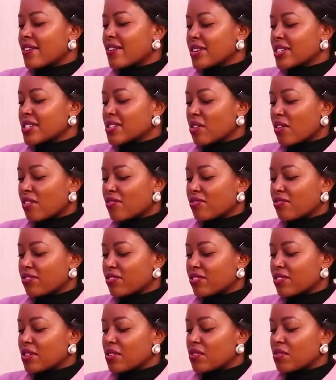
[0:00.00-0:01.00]
at the risk of,
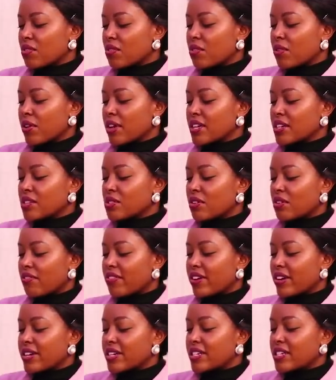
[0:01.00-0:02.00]
you know, going into
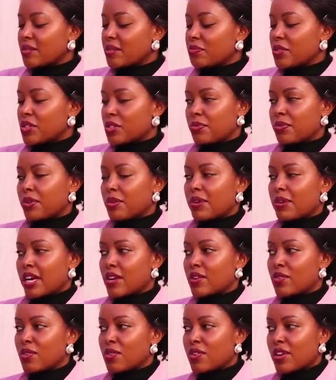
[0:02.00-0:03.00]
a very deep topic,
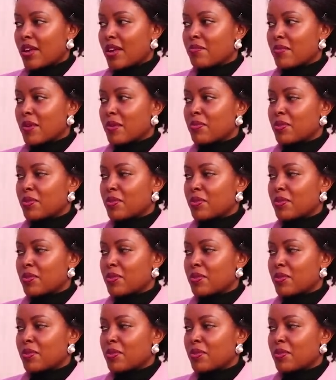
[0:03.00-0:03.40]
but I know you can,